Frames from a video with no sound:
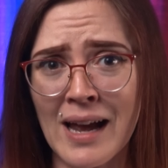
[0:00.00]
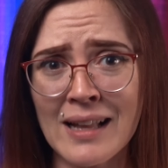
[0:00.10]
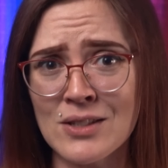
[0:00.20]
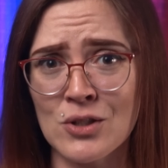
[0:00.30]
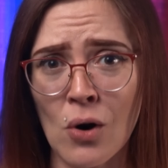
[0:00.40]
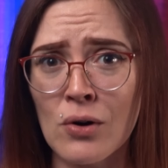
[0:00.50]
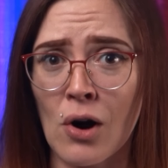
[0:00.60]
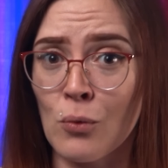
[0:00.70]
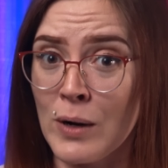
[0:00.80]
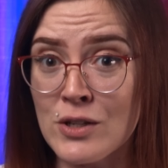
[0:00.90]
head start
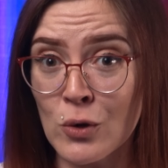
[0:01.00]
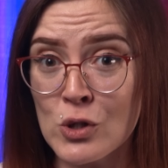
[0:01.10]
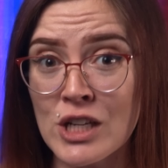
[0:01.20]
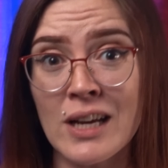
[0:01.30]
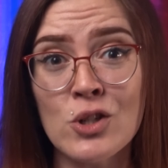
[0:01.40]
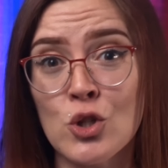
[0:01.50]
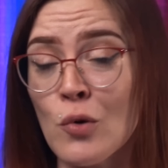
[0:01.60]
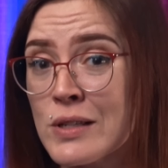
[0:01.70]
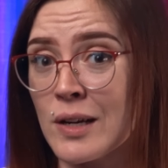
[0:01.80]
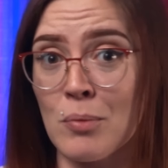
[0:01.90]
on researching and
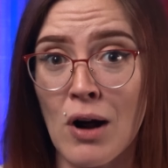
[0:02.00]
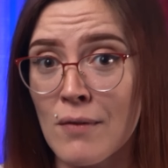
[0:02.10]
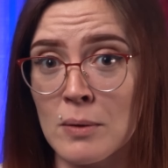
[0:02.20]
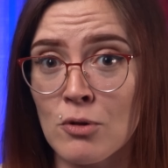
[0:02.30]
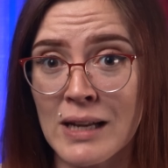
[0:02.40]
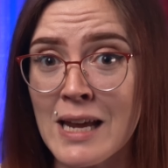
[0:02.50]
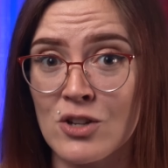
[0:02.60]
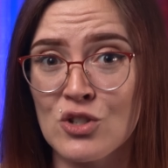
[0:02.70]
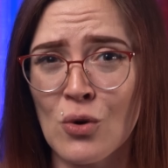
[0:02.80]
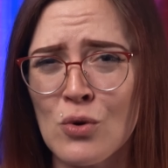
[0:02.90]
choosing a profitable
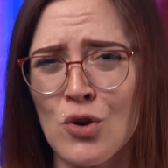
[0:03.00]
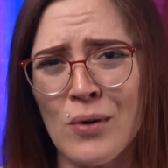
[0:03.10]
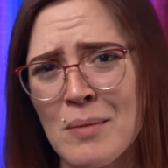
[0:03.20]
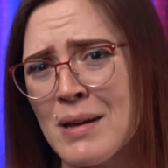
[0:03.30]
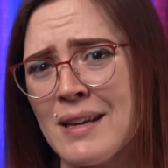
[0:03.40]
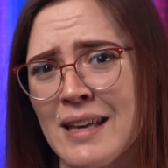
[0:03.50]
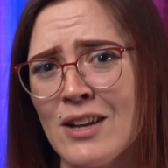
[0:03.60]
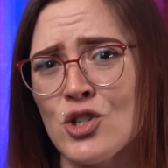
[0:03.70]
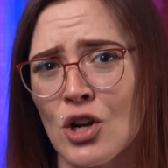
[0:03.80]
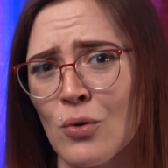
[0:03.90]
niche so you can
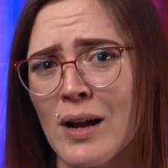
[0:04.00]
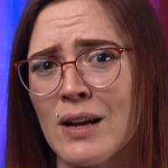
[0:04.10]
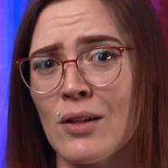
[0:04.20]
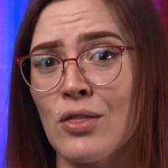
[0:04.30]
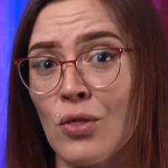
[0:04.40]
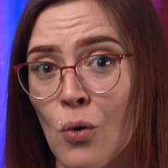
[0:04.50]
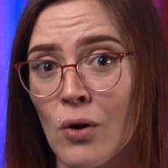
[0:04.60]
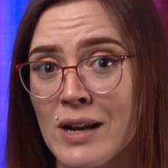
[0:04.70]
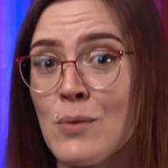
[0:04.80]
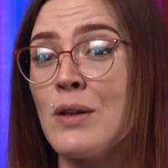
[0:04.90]
begin generating
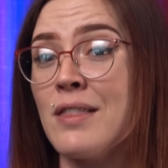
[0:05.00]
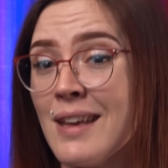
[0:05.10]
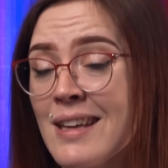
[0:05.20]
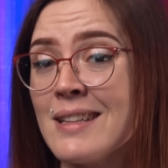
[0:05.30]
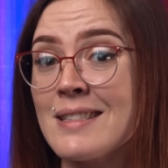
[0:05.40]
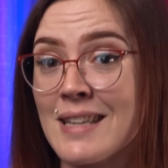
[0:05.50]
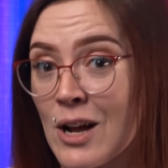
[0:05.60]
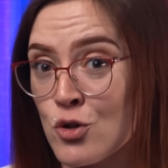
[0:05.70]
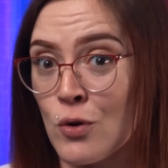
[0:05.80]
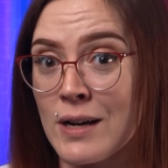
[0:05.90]
authority within
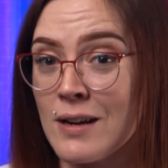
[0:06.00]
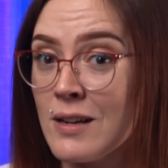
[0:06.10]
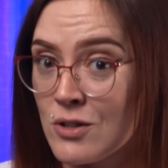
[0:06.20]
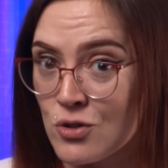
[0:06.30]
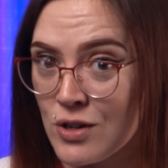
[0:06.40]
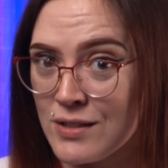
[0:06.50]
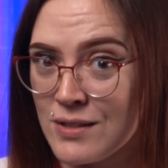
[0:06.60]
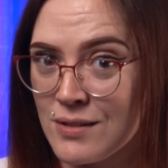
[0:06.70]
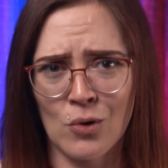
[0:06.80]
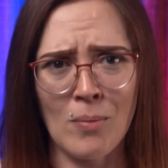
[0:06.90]
saturated
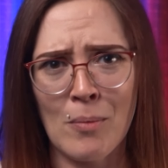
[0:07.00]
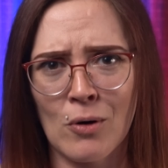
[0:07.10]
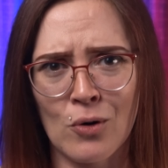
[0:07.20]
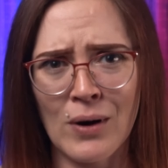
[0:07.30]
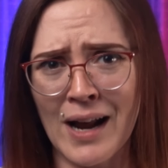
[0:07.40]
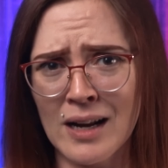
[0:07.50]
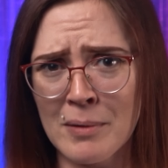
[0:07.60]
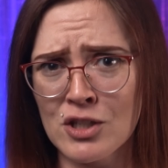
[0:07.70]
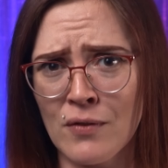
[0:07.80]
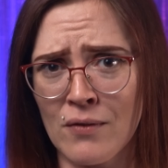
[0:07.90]
industries. Remember, creating a
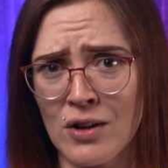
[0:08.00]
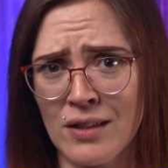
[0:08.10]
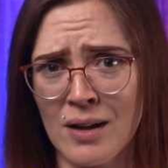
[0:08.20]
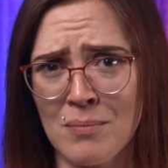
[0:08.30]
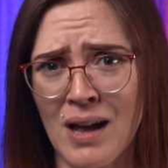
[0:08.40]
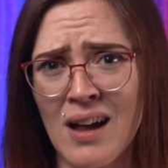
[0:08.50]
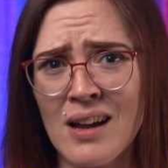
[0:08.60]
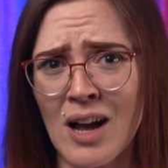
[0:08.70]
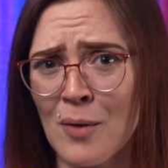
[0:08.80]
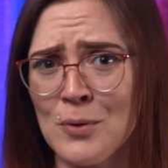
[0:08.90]
bunch of everything may
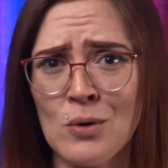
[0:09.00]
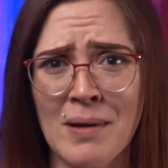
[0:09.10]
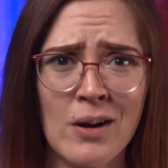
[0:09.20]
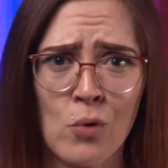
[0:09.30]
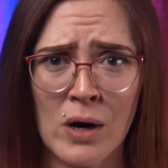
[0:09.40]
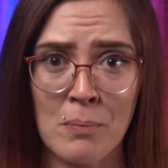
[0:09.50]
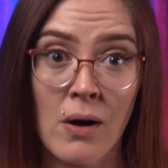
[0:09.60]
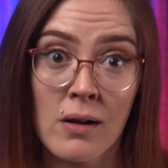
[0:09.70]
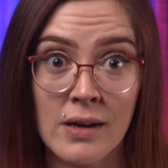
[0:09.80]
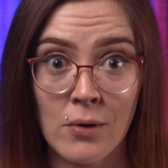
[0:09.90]
help you to make a quick
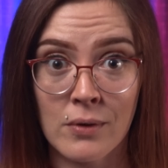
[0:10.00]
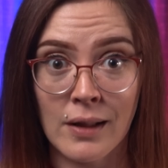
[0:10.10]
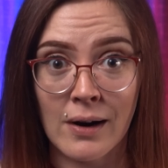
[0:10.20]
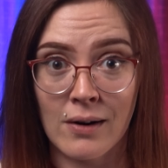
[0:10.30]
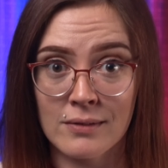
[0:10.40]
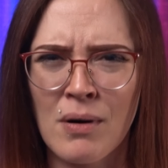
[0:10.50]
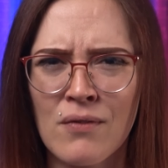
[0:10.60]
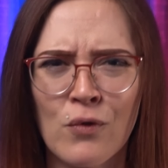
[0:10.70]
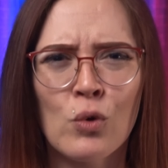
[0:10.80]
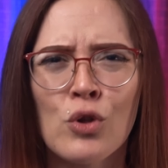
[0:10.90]
buck here and there.
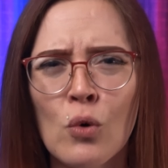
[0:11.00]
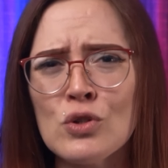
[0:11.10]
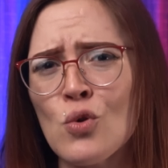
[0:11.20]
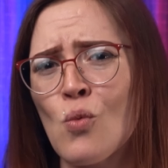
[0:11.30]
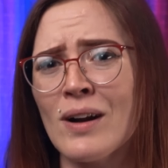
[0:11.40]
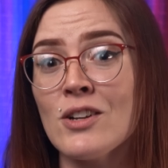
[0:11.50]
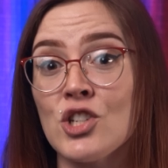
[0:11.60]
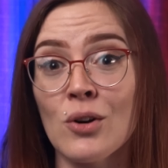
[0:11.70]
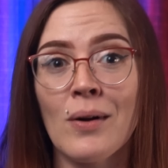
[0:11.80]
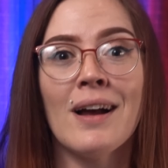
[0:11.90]
But for those who want to
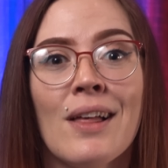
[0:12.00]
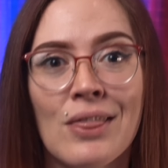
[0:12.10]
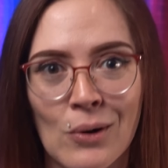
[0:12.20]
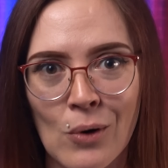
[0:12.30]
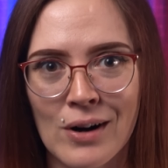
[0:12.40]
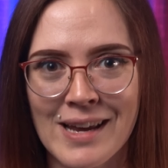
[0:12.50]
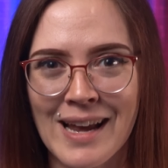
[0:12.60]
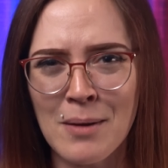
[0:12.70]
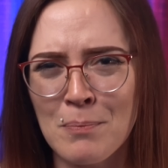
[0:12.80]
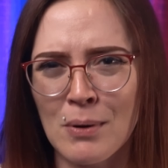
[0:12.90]
generate authority
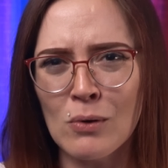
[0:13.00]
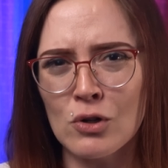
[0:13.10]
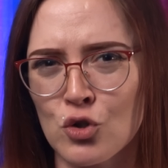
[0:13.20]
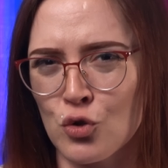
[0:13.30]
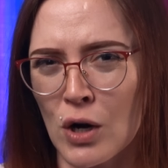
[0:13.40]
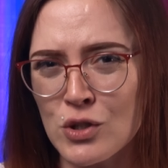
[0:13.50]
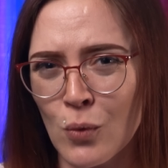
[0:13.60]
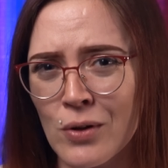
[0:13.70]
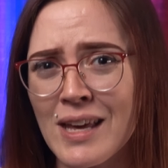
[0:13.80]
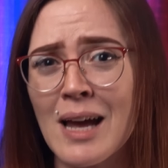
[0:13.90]
and build a
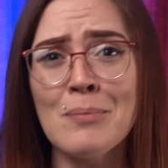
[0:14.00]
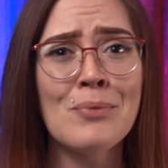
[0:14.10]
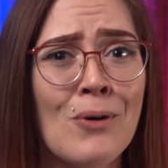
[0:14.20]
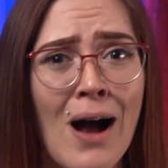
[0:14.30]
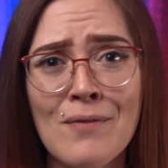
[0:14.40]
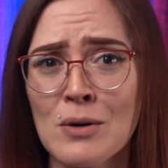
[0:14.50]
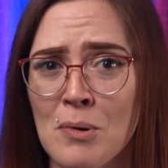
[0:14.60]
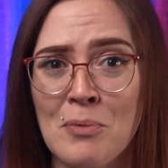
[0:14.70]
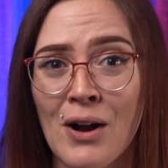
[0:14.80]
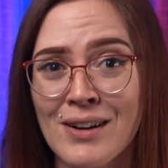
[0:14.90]
trustworthy and
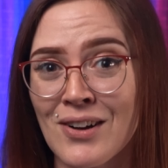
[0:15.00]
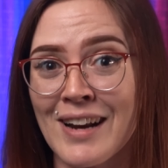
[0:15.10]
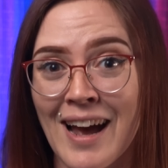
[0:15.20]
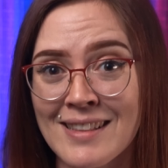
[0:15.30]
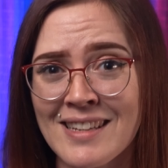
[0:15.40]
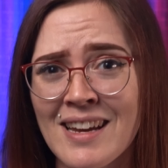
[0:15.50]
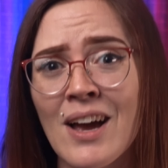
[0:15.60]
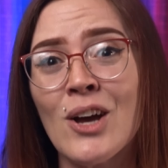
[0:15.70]
profitable brand on Etsy,